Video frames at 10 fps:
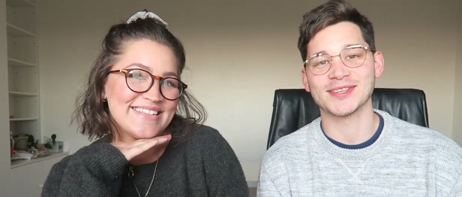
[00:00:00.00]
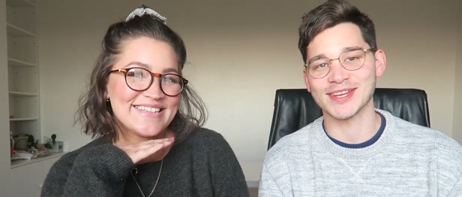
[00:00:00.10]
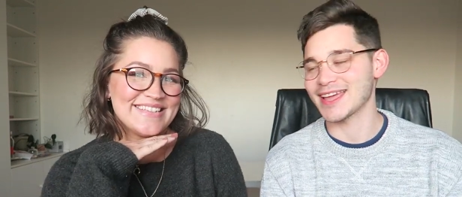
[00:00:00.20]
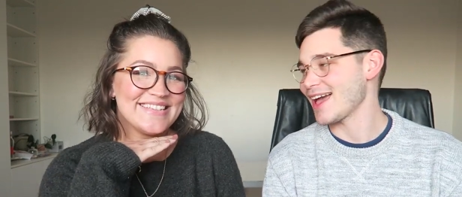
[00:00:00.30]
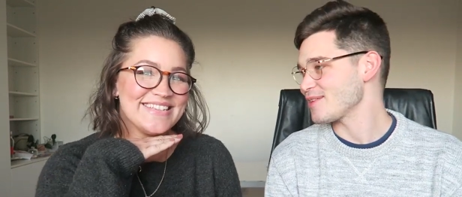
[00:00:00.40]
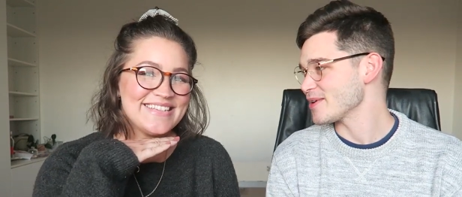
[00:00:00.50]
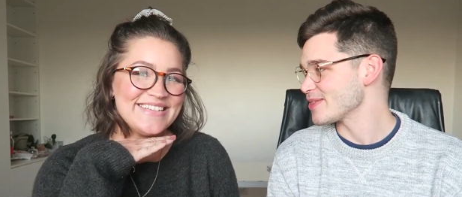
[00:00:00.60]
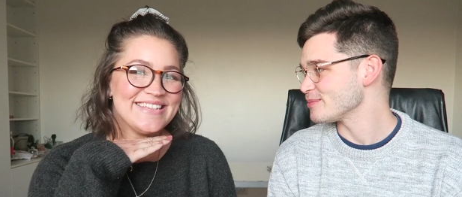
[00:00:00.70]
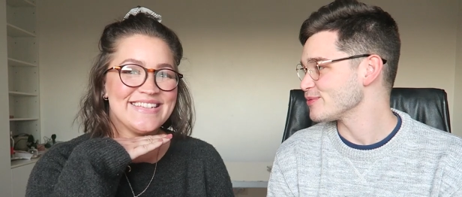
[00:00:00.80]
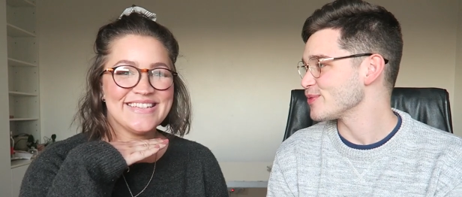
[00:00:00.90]
Speaker 1: but you can
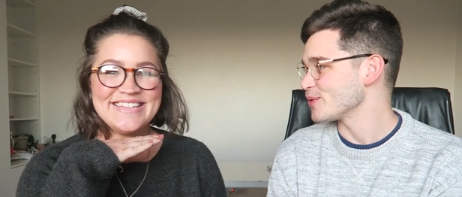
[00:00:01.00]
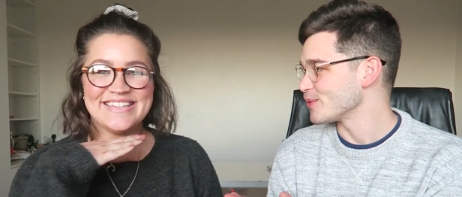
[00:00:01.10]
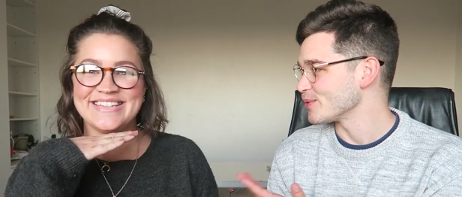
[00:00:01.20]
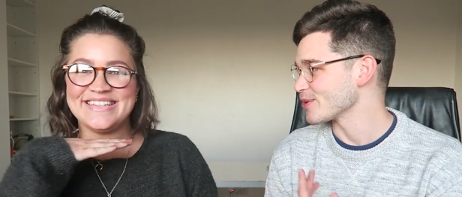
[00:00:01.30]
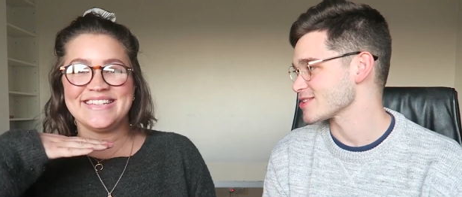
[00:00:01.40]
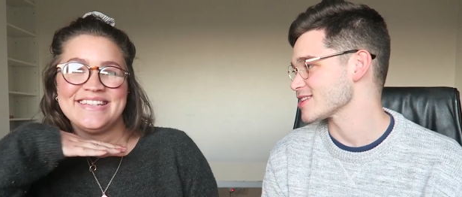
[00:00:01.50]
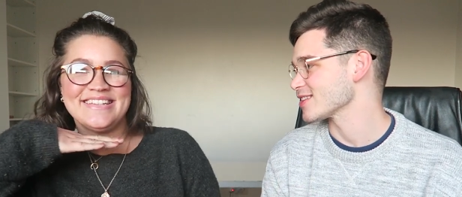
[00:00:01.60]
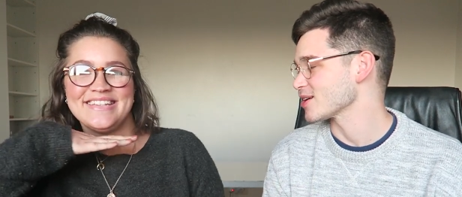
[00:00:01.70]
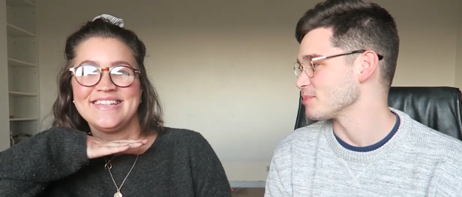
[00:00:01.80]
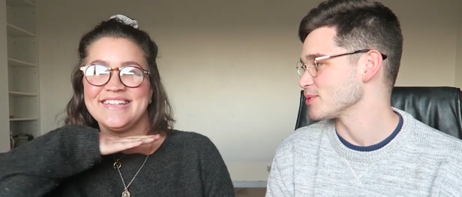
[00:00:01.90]
wear them for
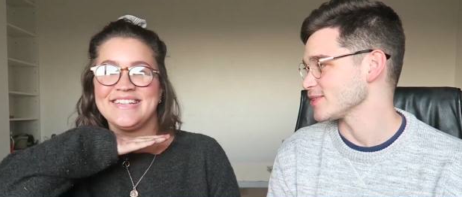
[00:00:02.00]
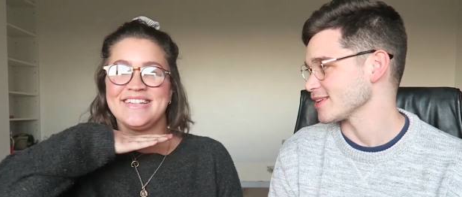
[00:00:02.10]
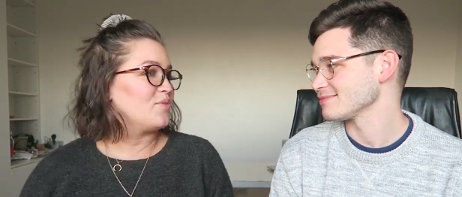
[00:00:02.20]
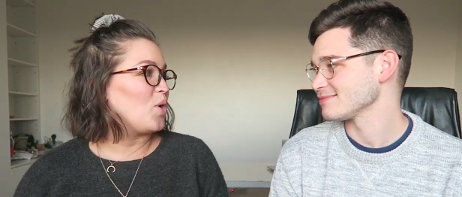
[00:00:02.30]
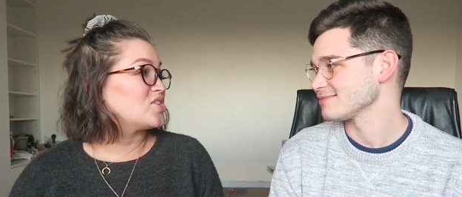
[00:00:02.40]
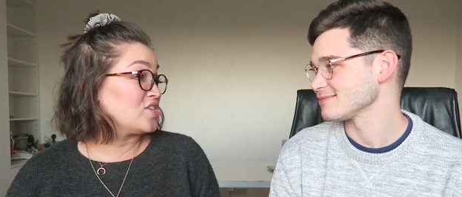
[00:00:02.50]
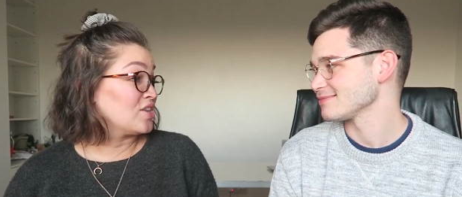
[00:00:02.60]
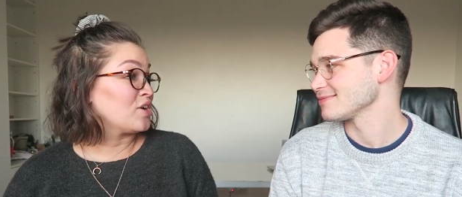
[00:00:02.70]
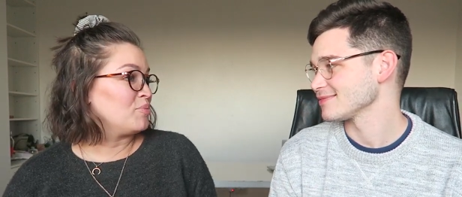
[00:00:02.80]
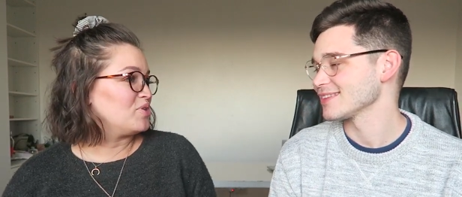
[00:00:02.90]
watching the computer.
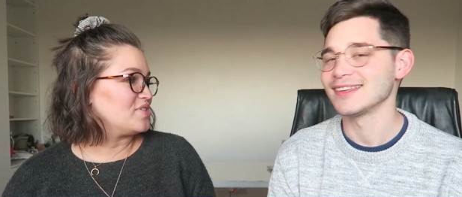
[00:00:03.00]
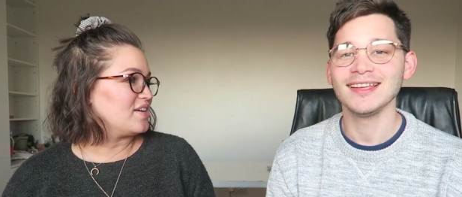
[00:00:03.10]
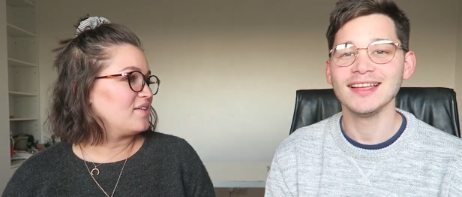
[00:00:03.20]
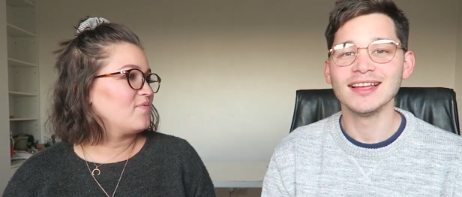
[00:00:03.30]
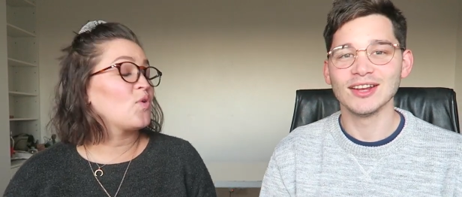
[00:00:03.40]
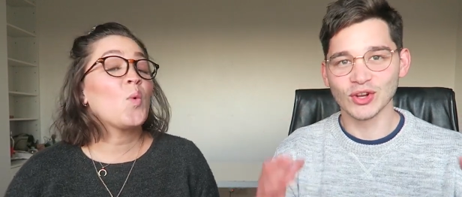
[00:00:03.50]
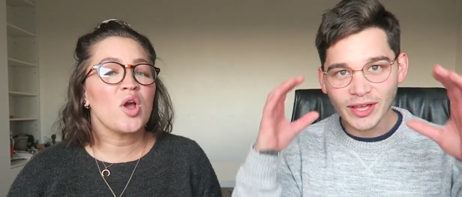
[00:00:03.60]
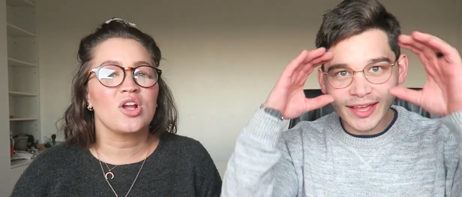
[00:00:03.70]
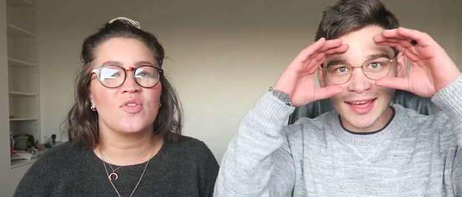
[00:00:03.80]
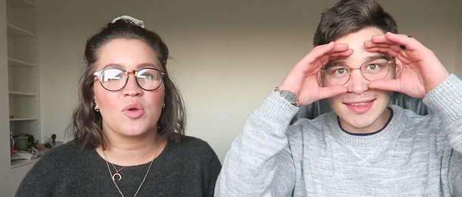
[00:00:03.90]
Speaker 2: Watching the computer? For
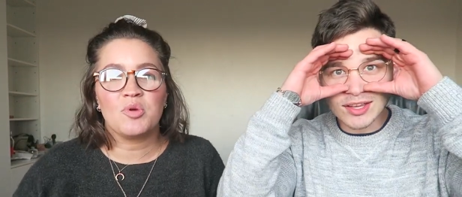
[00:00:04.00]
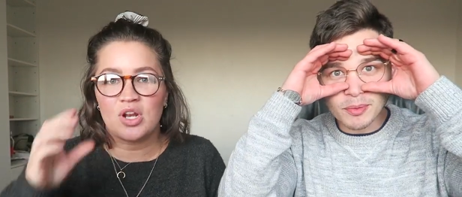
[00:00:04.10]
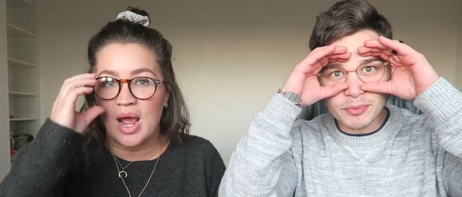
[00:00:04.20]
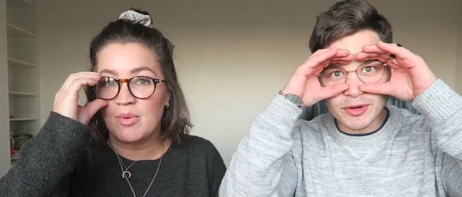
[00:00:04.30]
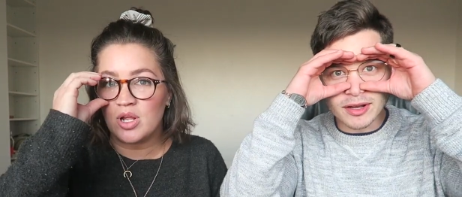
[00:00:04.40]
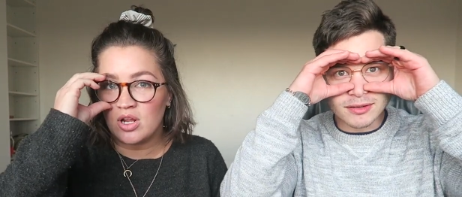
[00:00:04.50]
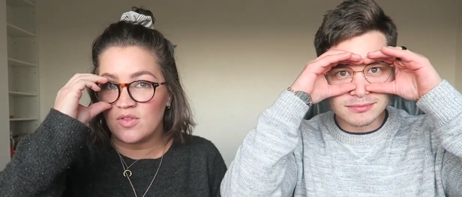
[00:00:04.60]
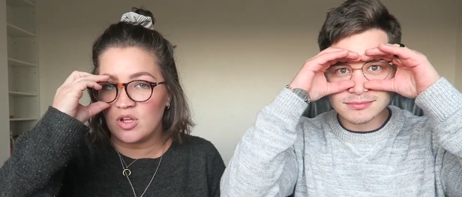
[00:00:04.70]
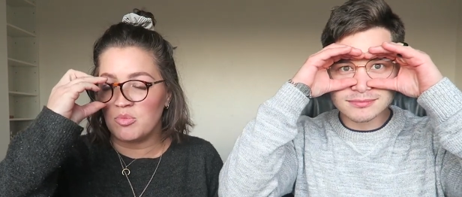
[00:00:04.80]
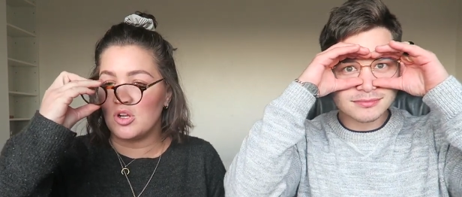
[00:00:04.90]
working on the computer. computer. I'm
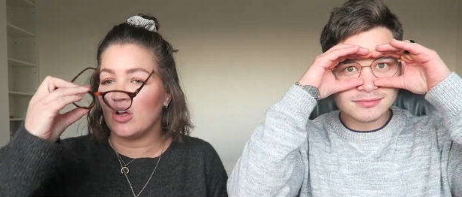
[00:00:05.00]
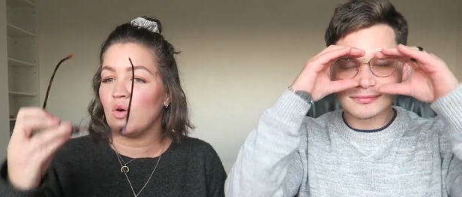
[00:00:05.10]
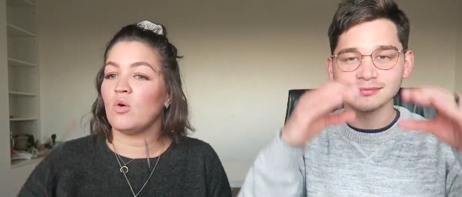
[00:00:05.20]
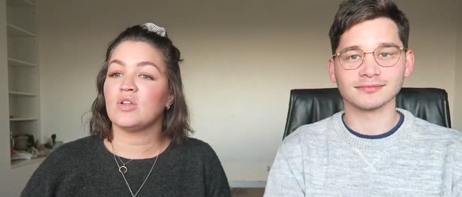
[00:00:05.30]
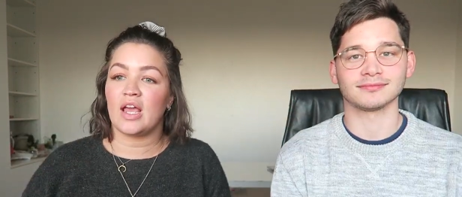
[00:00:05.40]
looking on the computer all